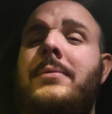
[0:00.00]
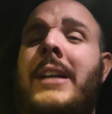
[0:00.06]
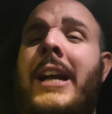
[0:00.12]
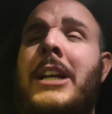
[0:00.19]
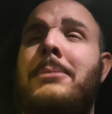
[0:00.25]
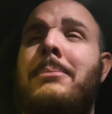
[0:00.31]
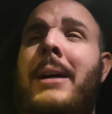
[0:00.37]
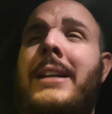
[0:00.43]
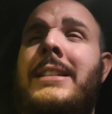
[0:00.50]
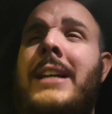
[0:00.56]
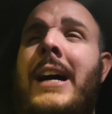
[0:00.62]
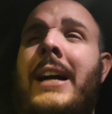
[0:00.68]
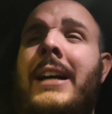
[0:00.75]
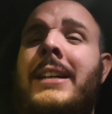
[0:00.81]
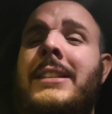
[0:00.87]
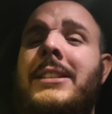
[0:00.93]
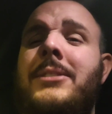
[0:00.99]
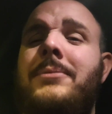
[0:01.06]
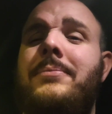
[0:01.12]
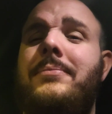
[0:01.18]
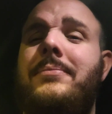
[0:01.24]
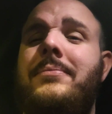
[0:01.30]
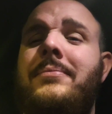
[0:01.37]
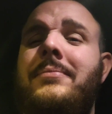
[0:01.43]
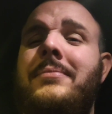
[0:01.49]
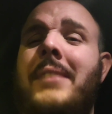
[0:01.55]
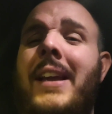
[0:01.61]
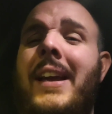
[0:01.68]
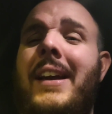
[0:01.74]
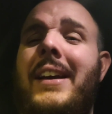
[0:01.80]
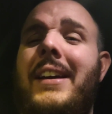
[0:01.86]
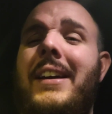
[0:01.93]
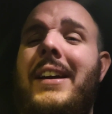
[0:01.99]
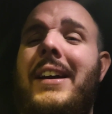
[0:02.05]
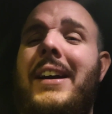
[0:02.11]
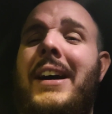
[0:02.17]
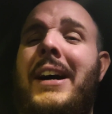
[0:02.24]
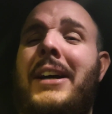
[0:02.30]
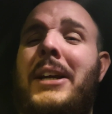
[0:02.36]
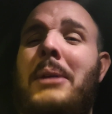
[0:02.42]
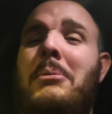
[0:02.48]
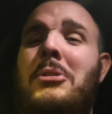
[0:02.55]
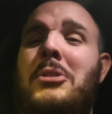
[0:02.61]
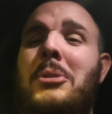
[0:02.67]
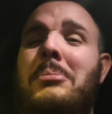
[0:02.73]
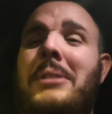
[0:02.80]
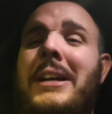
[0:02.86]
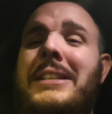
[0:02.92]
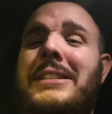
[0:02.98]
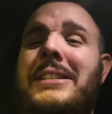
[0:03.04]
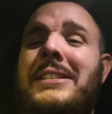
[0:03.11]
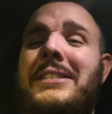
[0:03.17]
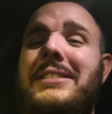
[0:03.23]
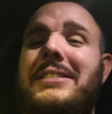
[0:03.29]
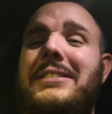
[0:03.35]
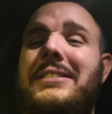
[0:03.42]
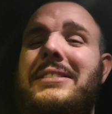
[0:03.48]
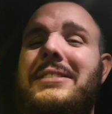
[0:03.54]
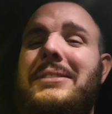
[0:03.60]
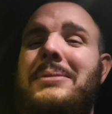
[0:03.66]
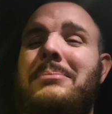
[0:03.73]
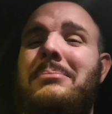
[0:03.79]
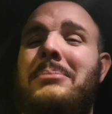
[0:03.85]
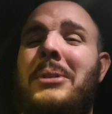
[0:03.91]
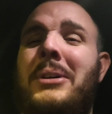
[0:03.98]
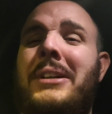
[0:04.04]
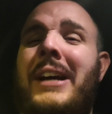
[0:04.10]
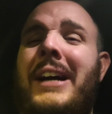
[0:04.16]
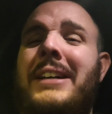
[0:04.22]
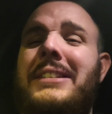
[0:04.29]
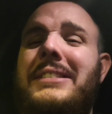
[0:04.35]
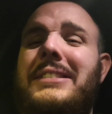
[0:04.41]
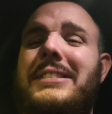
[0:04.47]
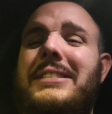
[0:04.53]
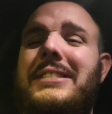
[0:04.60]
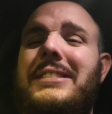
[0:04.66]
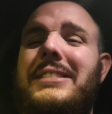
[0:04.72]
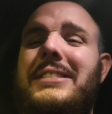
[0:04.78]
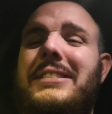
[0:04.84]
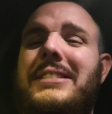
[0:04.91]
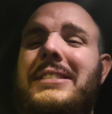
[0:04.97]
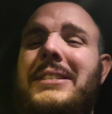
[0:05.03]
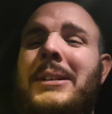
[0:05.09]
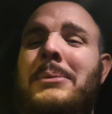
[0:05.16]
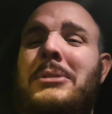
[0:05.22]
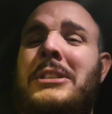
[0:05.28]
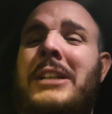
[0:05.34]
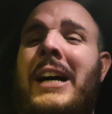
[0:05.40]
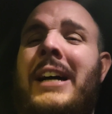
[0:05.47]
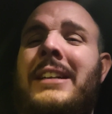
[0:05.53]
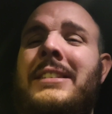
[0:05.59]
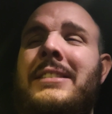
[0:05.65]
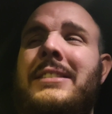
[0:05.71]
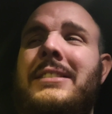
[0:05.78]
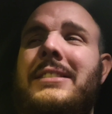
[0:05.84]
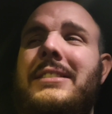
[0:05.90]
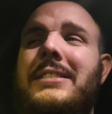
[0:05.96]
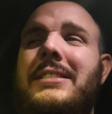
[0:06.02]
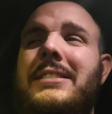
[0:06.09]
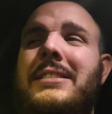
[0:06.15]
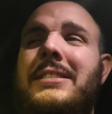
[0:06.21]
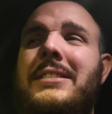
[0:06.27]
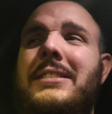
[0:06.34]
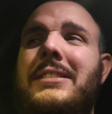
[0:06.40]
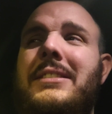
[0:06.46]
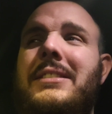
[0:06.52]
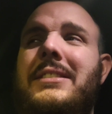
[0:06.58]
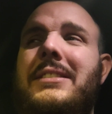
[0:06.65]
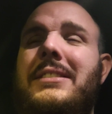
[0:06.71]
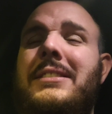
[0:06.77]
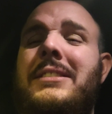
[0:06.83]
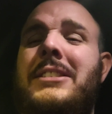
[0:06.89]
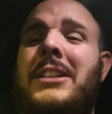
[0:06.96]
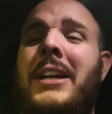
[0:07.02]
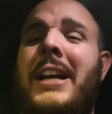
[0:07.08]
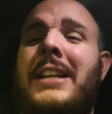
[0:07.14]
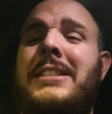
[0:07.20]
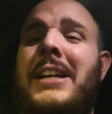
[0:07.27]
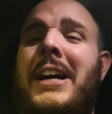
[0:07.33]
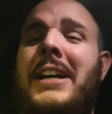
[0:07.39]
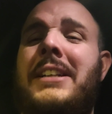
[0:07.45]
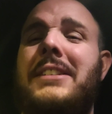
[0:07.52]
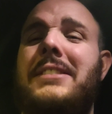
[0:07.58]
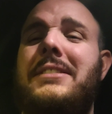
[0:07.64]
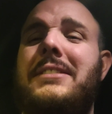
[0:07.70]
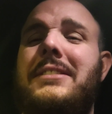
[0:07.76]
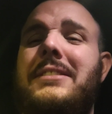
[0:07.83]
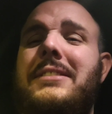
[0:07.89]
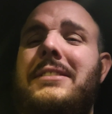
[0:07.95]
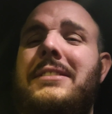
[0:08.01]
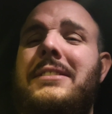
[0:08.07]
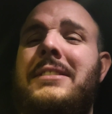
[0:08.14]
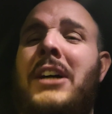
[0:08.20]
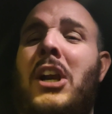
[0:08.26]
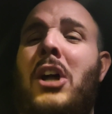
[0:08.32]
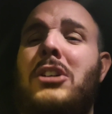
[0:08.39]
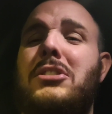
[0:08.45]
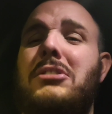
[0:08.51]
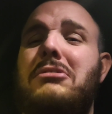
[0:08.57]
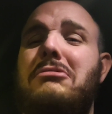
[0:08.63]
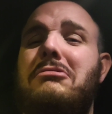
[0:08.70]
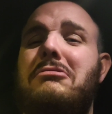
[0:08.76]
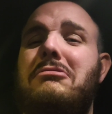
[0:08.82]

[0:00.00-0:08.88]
That is my target. I'll keep you updated. But yeah, I'm starting to get tired. A lot.